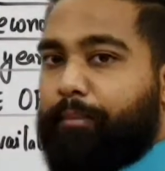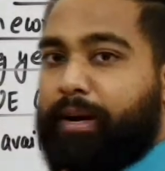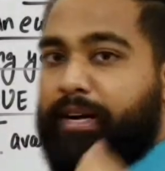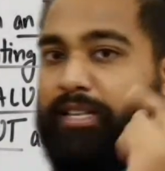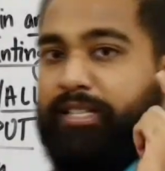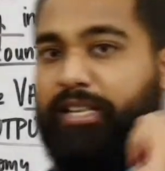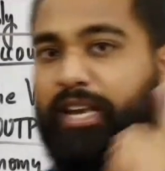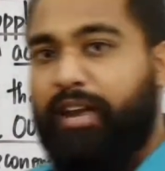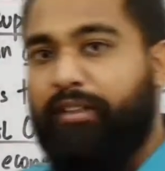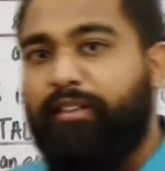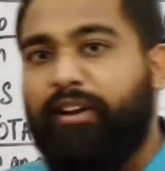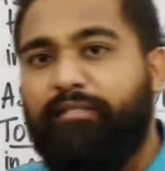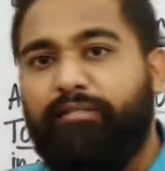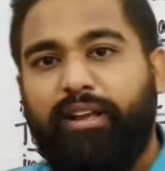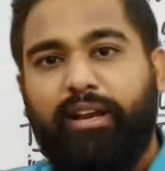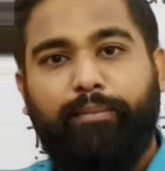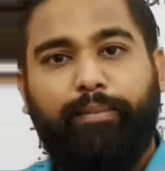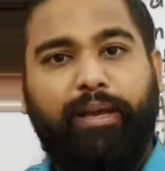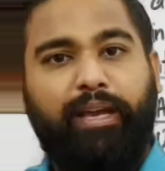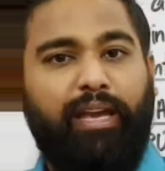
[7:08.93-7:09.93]
But saving
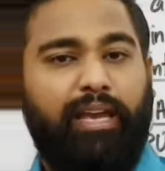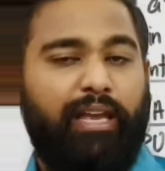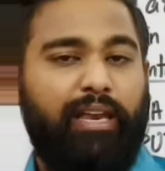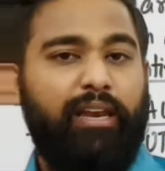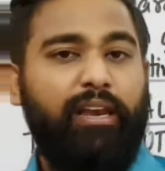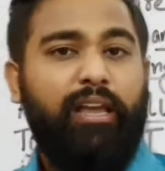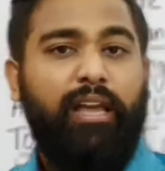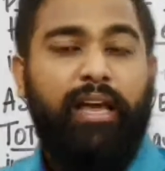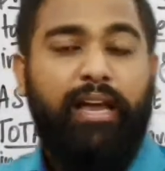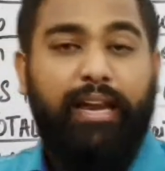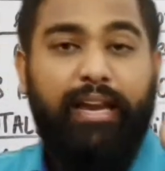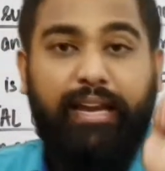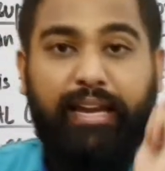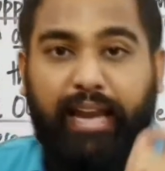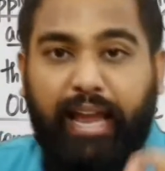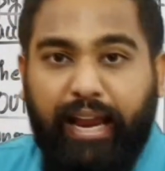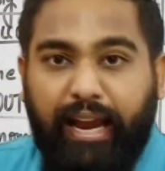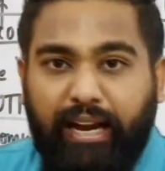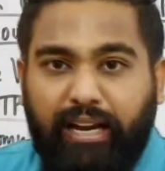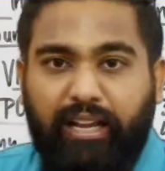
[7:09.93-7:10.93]
will be in
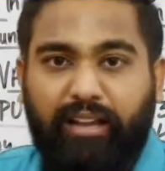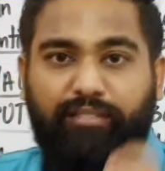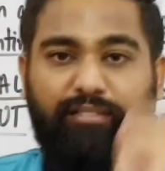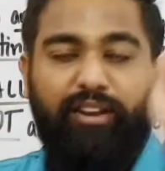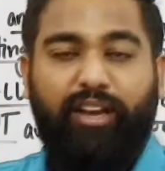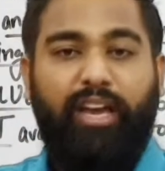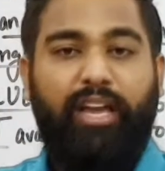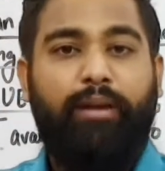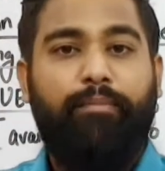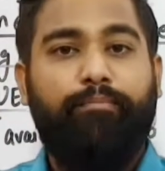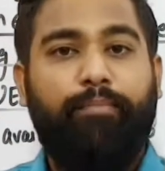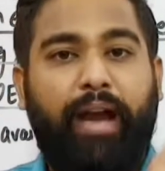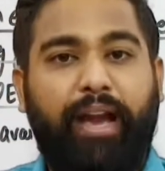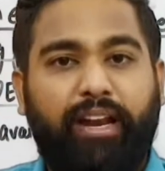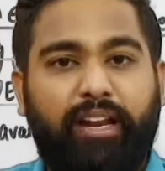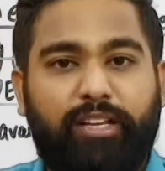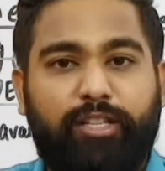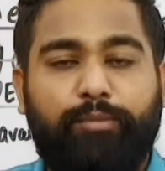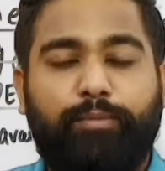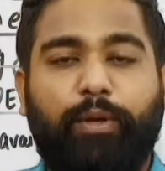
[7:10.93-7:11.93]
negative, in
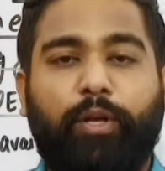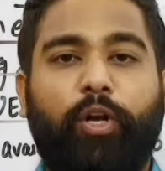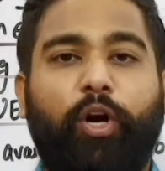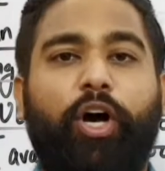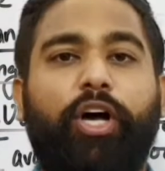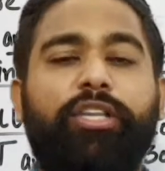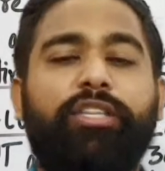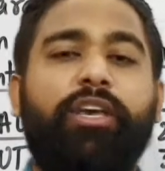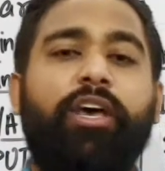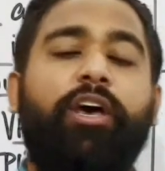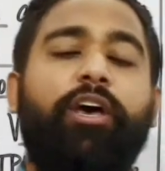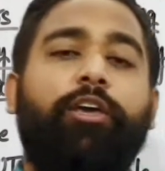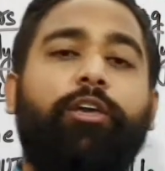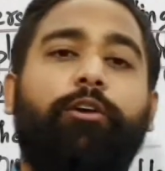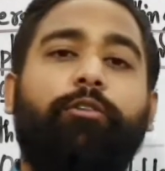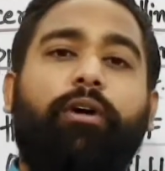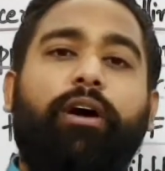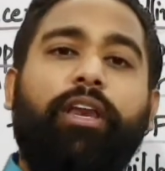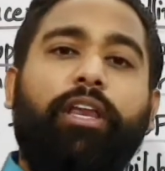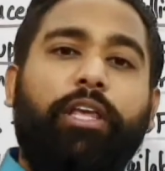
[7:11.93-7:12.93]
minus, because
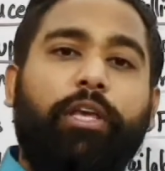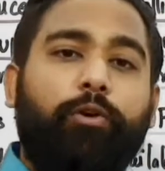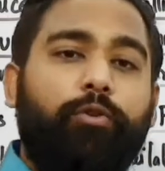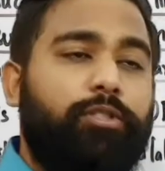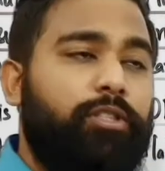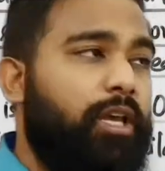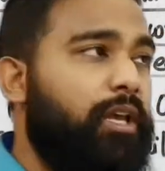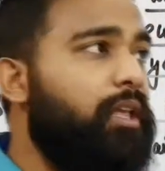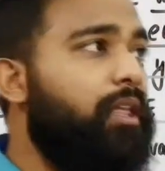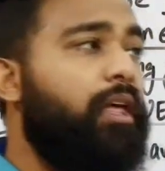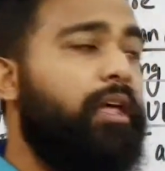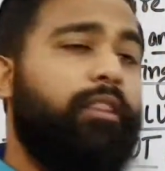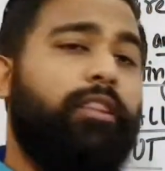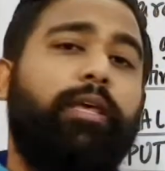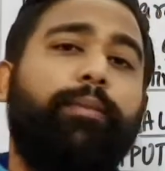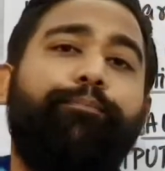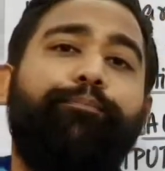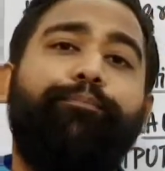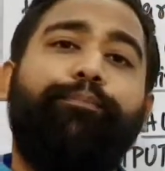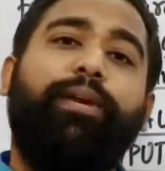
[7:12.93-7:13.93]
you are using
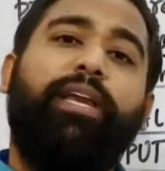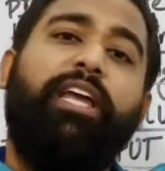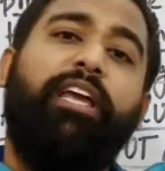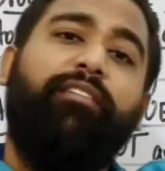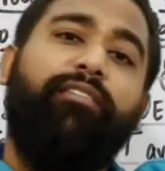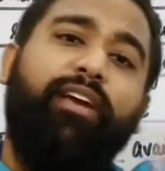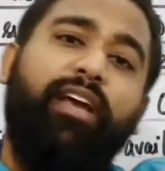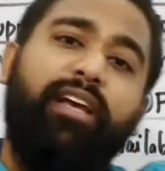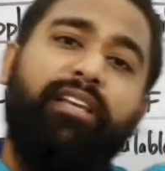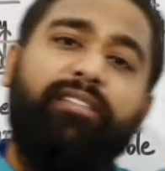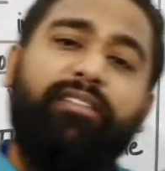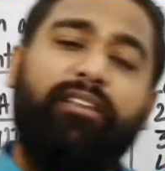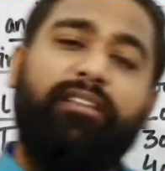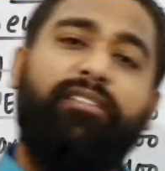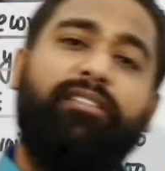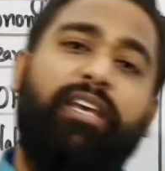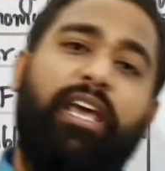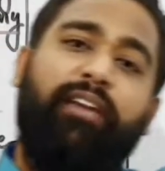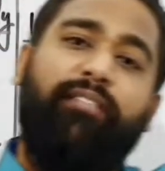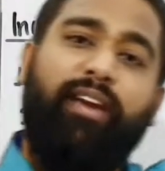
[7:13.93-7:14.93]
the
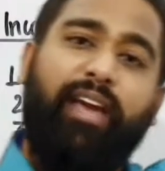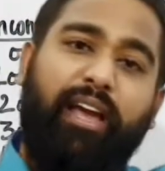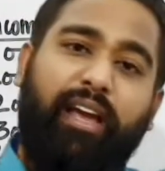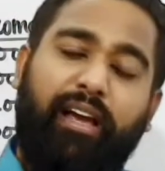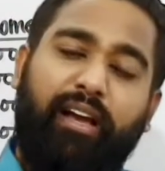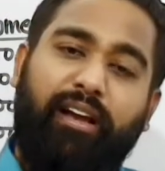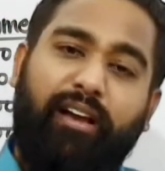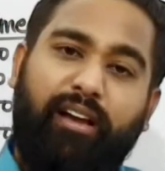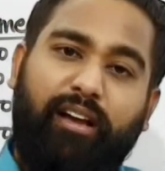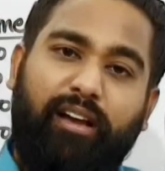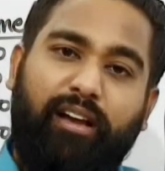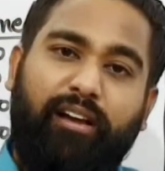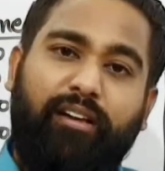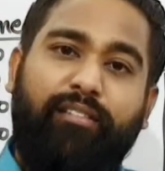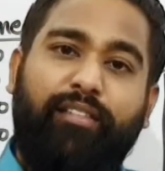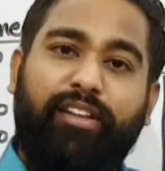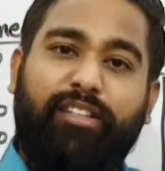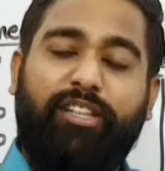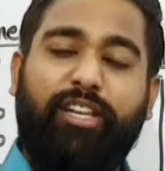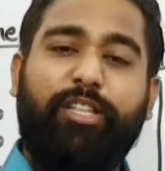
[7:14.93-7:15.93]
previous saving,
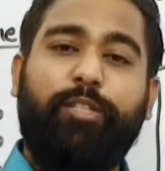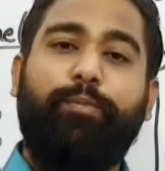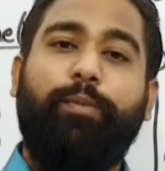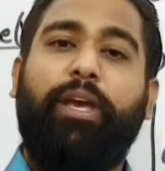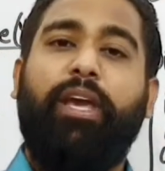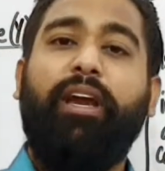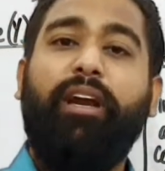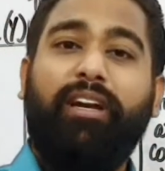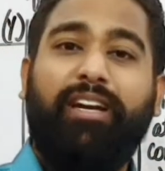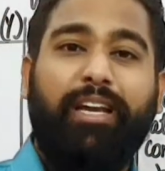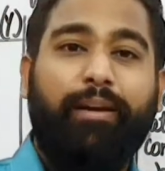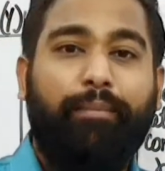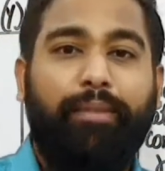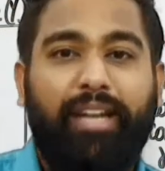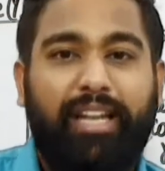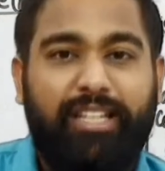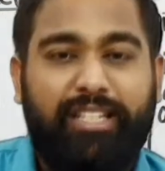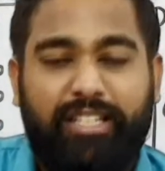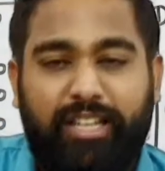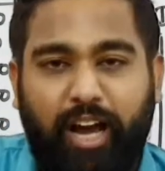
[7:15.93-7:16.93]
which is being
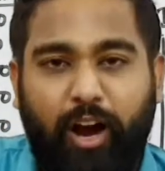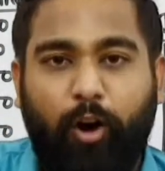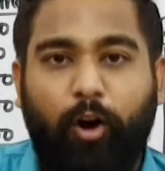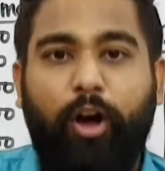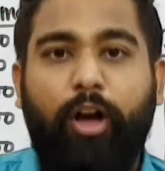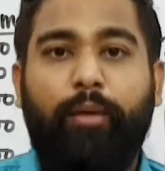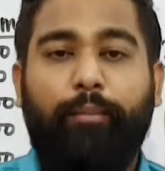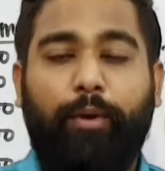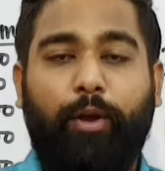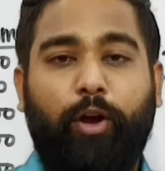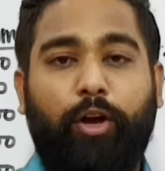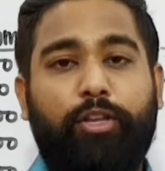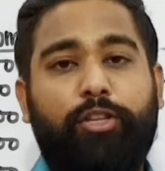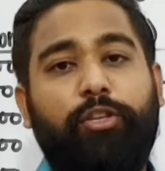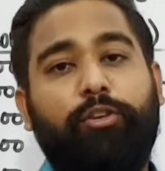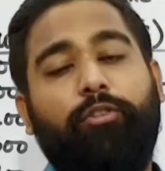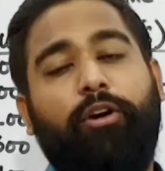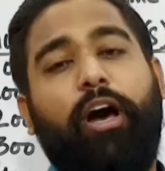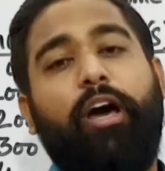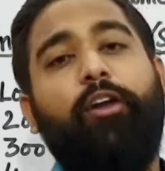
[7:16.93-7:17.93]
diminished now
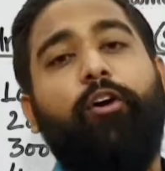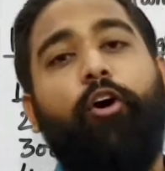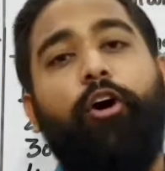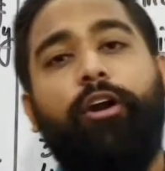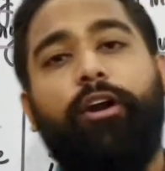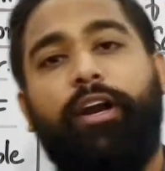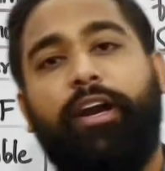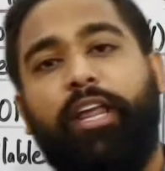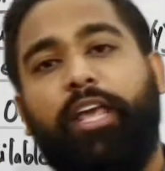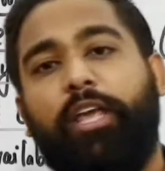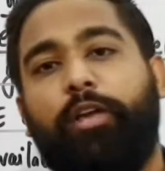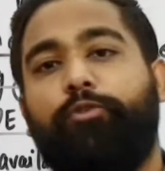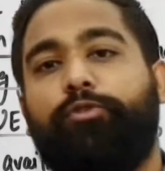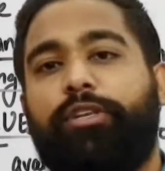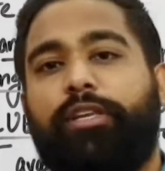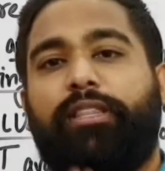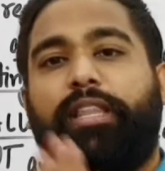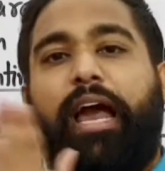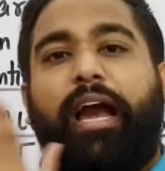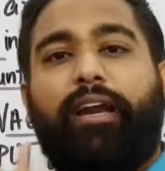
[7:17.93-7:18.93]
because you are already
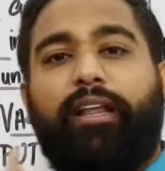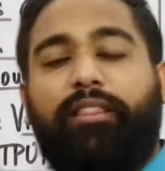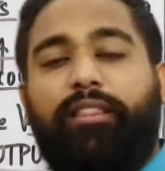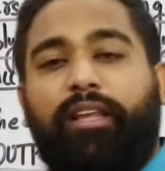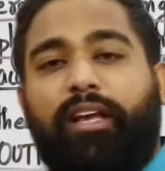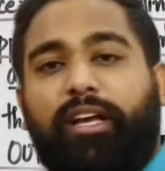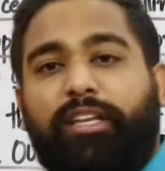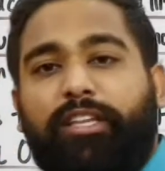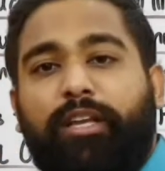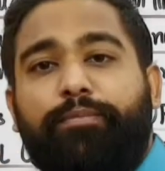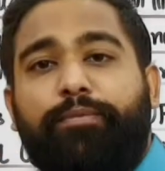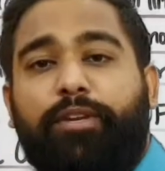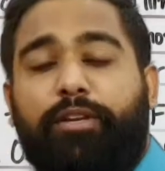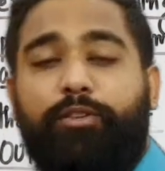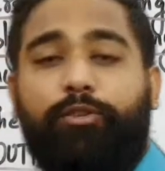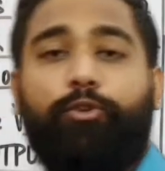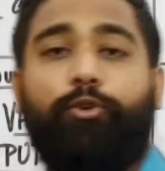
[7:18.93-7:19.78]
using that in the consumption.